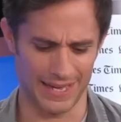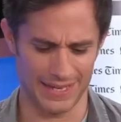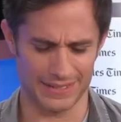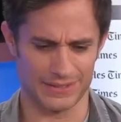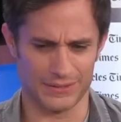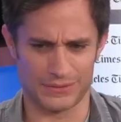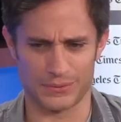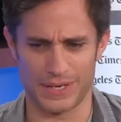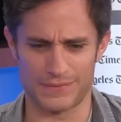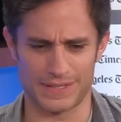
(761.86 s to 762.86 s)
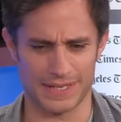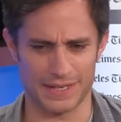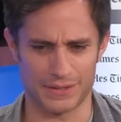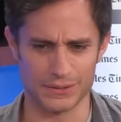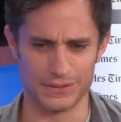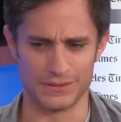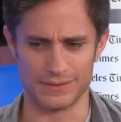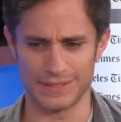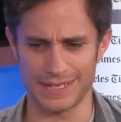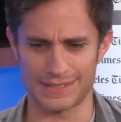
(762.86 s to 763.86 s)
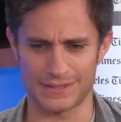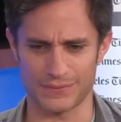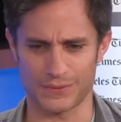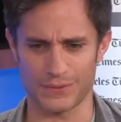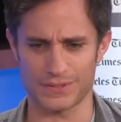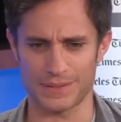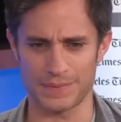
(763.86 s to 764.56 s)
I held on to everything I could. Yes, of course.